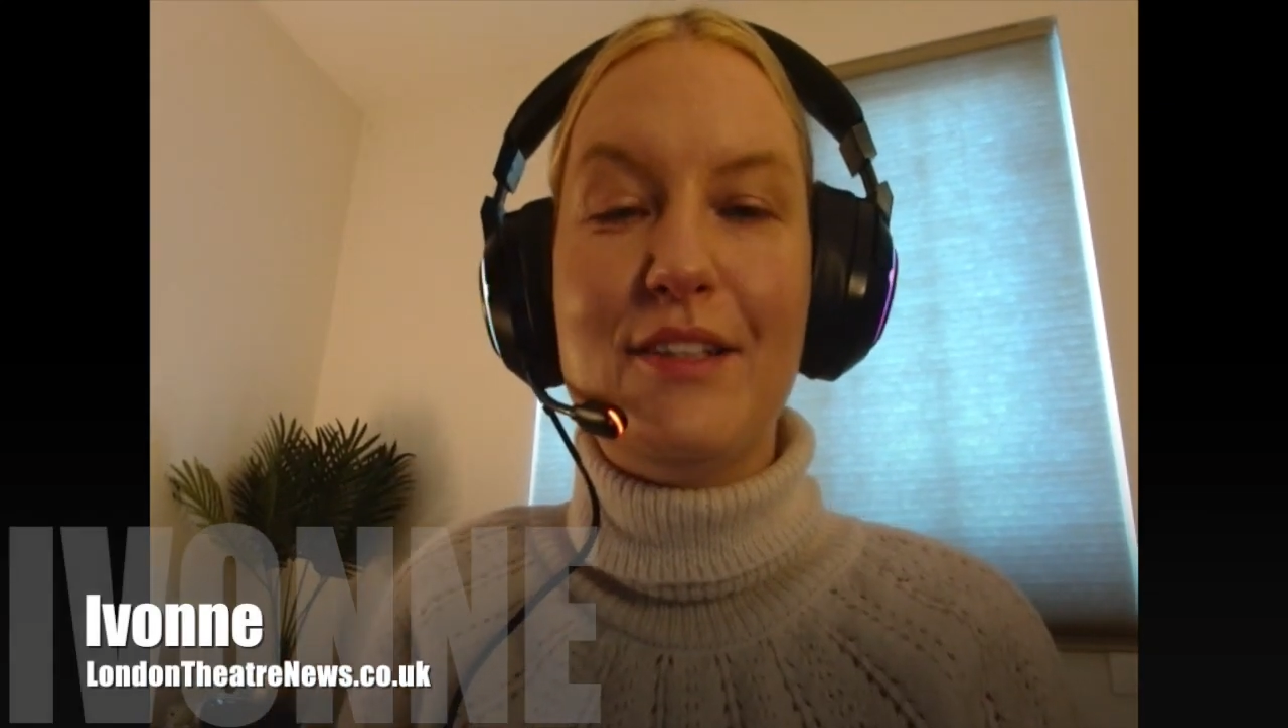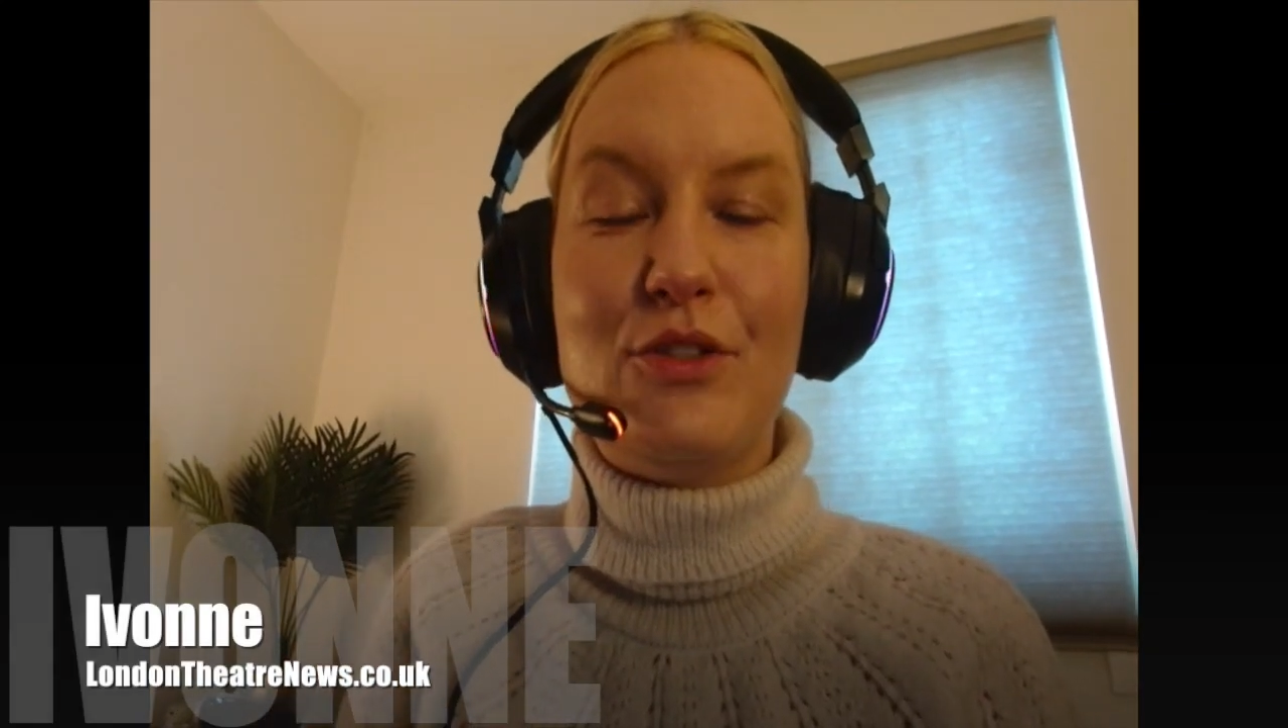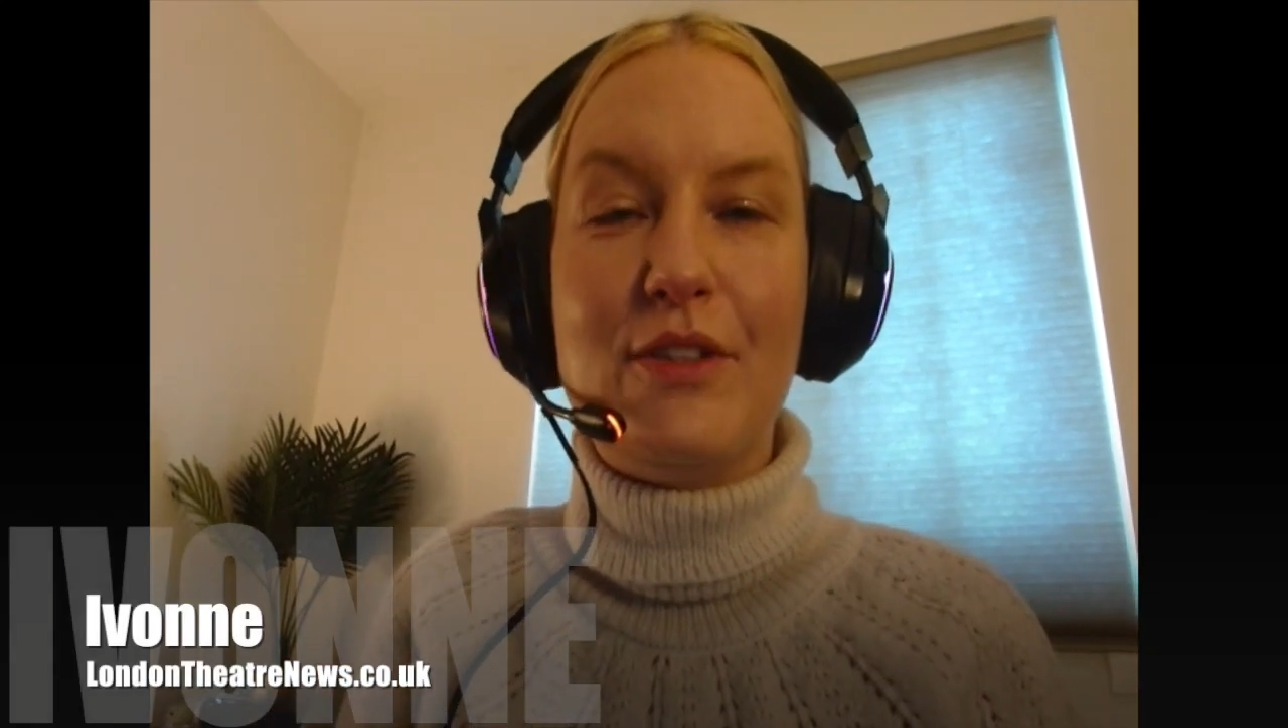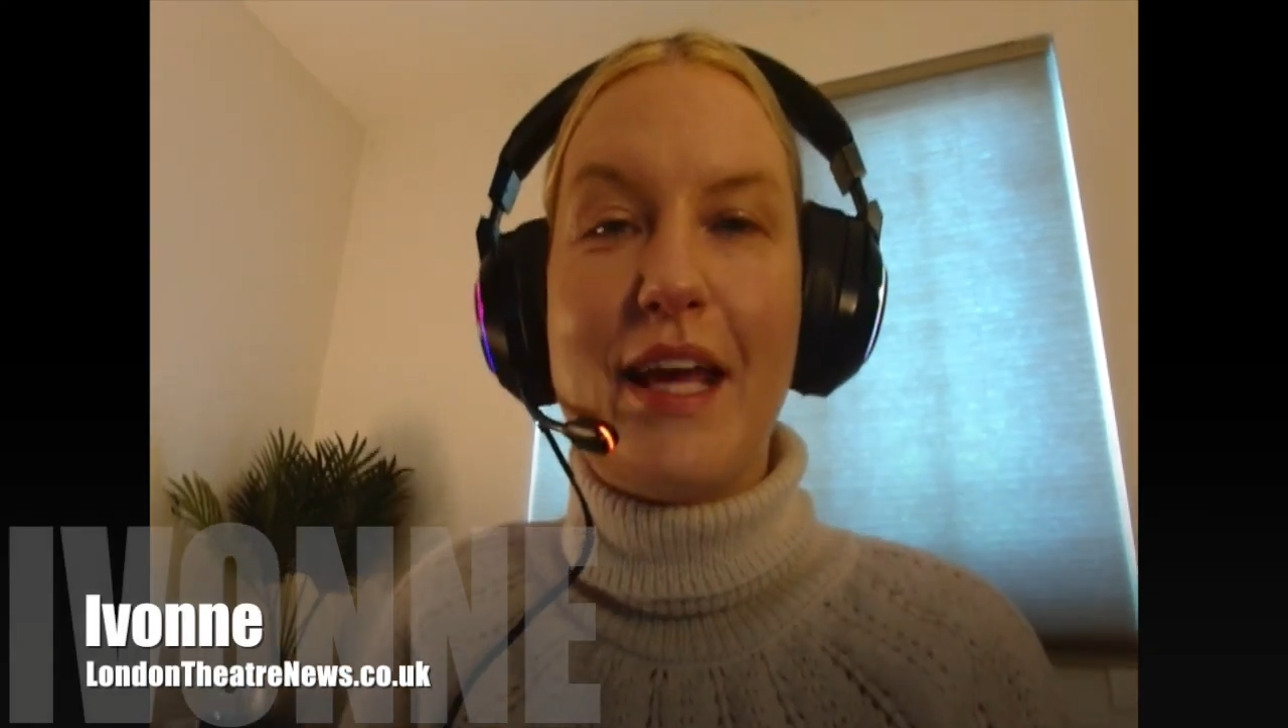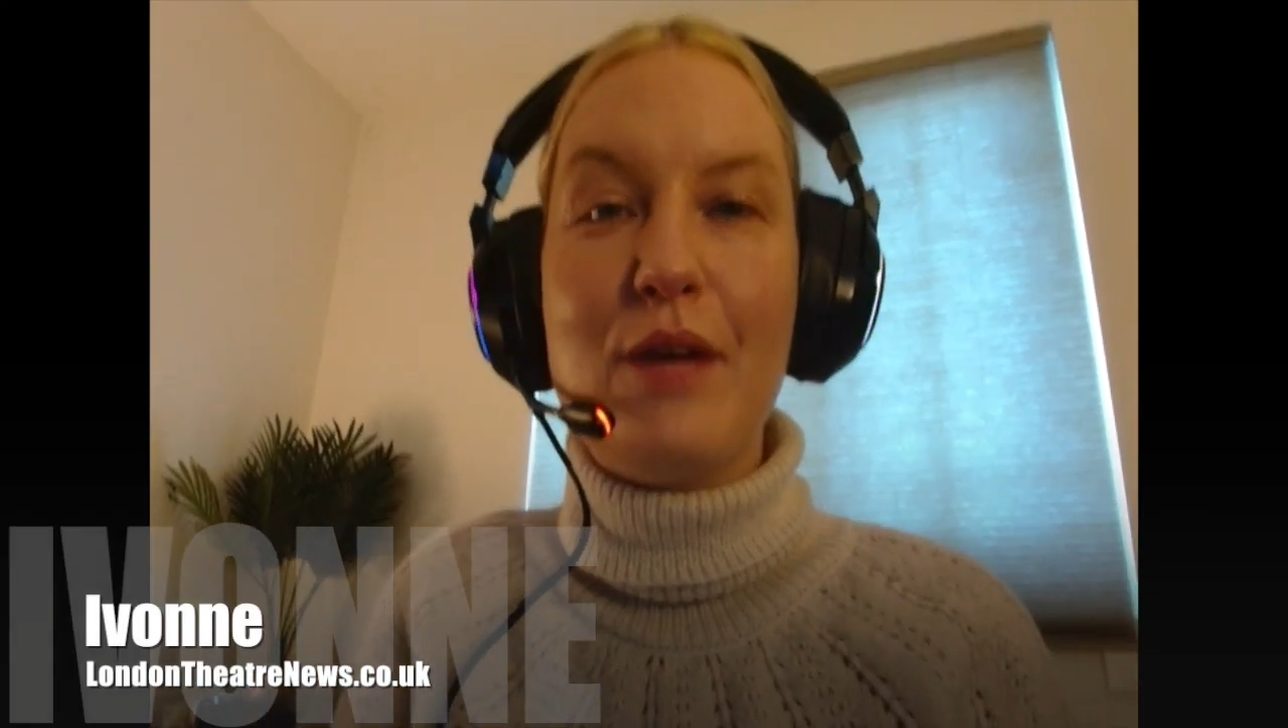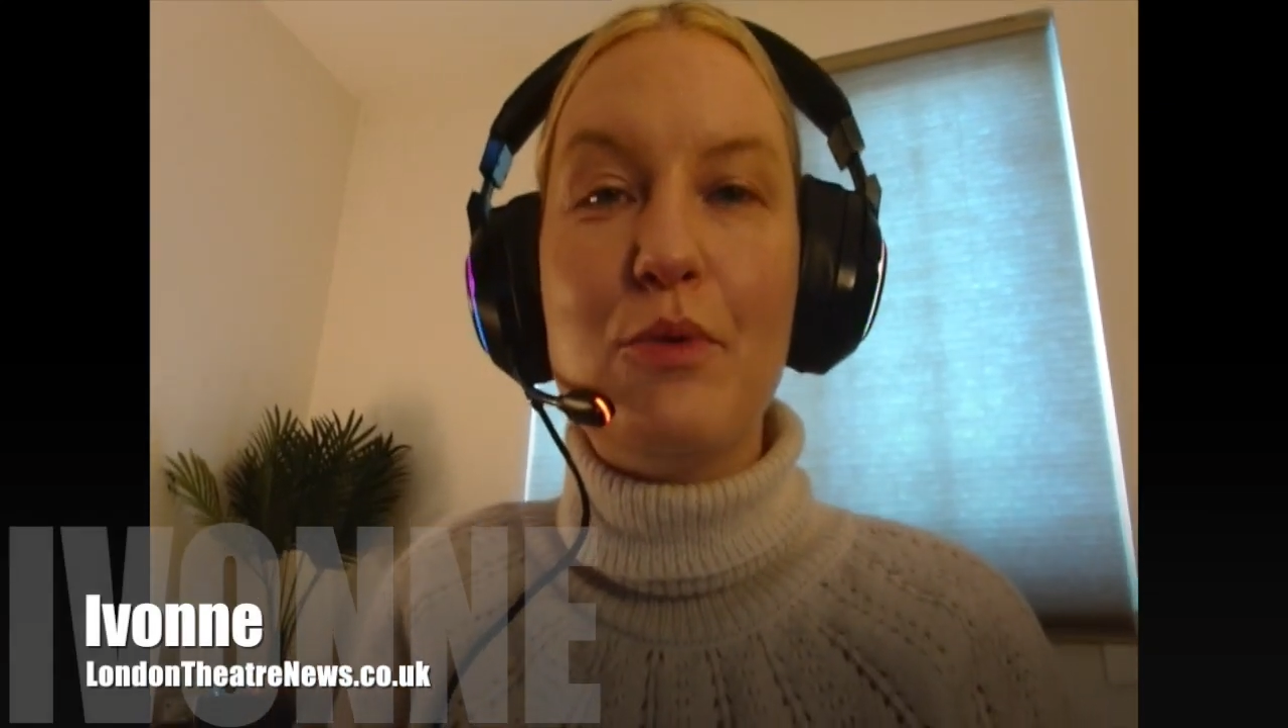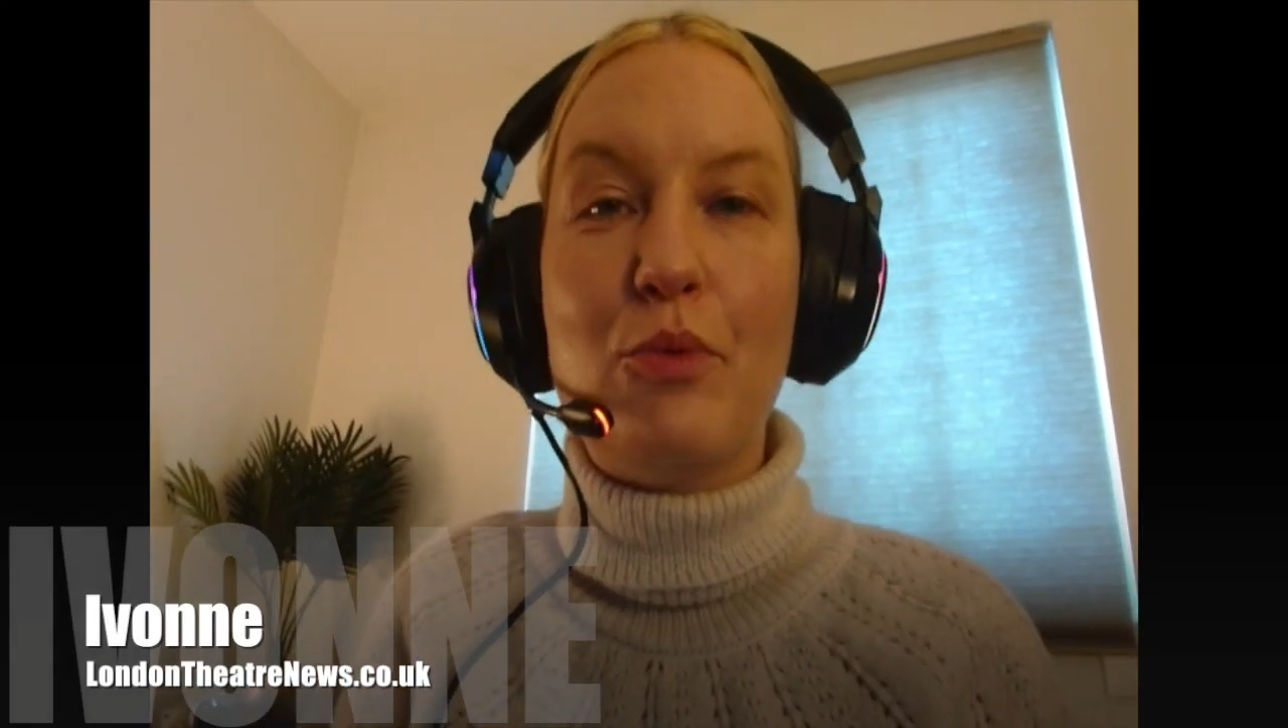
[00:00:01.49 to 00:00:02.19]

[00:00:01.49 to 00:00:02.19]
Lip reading: today we